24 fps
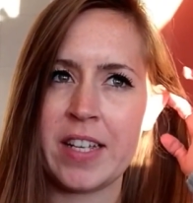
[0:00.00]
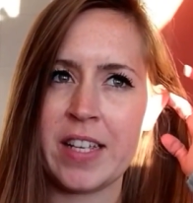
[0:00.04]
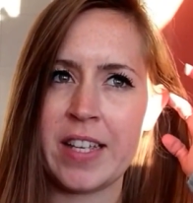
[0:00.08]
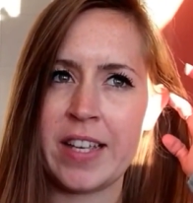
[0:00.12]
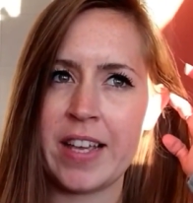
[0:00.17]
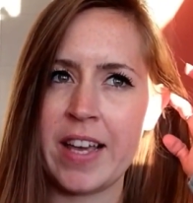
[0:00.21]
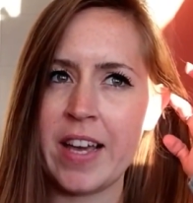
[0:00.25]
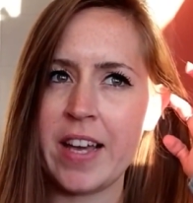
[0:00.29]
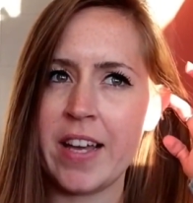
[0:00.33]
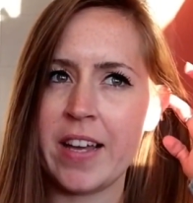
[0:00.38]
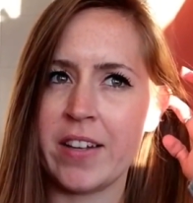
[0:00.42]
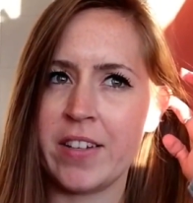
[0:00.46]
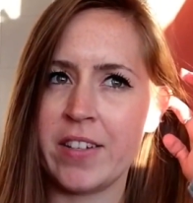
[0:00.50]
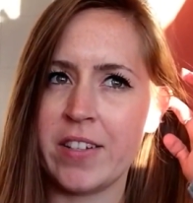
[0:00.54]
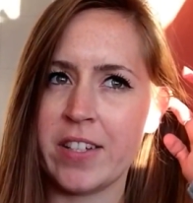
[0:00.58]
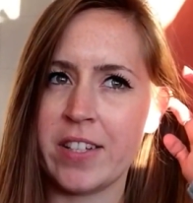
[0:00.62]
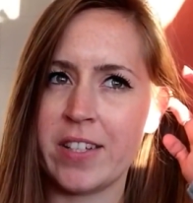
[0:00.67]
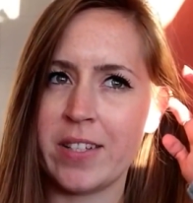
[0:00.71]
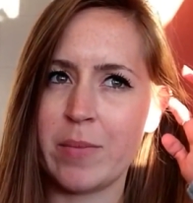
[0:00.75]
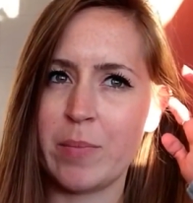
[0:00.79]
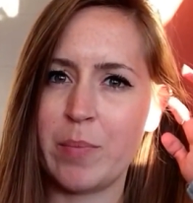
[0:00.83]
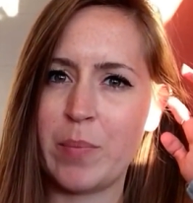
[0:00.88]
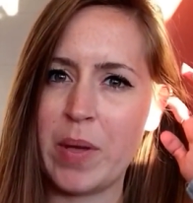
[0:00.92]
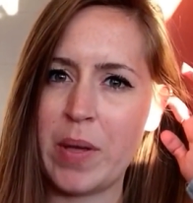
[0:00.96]
yeah
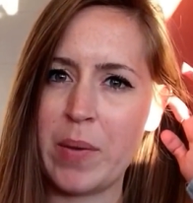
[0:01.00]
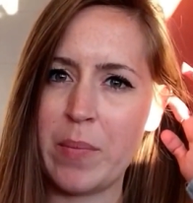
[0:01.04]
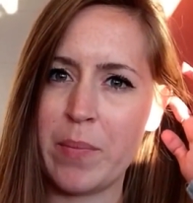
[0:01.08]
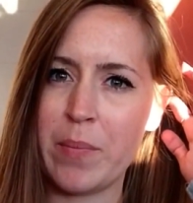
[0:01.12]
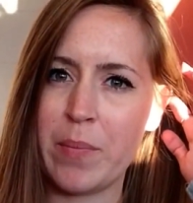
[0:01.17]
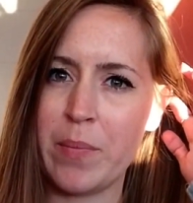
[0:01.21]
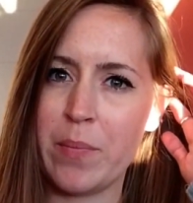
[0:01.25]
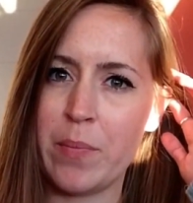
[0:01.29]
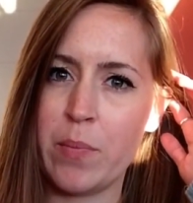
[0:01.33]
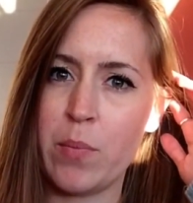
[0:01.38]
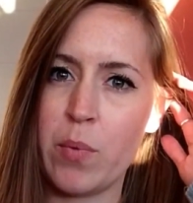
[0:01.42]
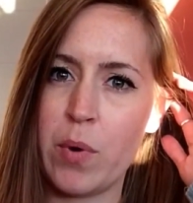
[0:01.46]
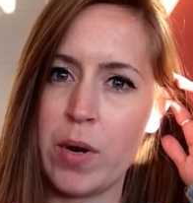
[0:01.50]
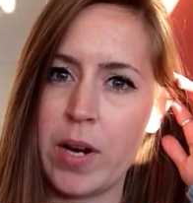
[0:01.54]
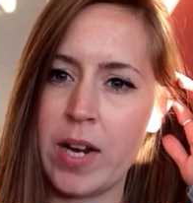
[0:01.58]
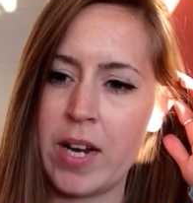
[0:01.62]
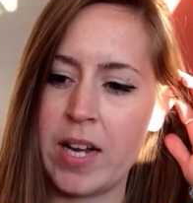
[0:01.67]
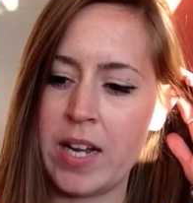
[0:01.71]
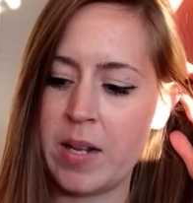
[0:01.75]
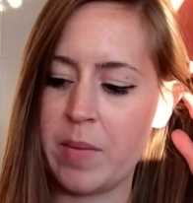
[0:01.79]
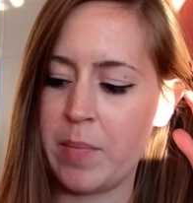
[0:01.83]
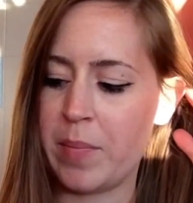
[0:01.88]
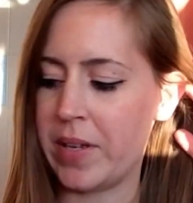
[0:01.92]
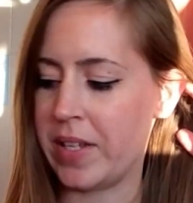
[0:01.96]
just been
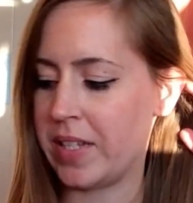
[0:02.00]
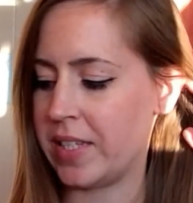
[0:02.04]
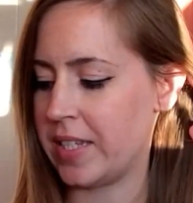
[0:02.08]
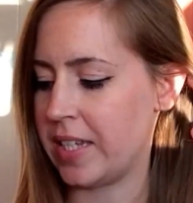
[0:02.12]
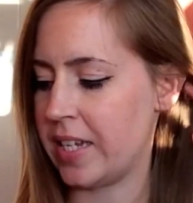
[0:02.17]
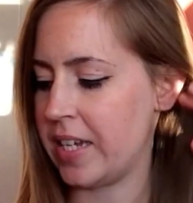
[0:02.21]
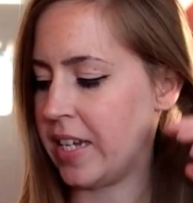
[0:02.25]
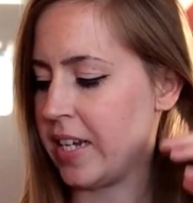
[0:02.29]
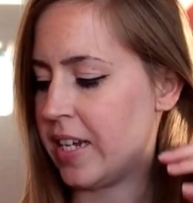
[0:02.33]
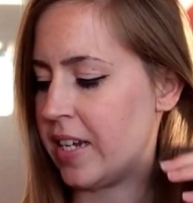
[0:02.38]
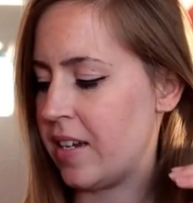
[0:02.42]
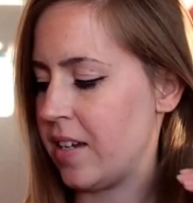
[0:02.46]
really busy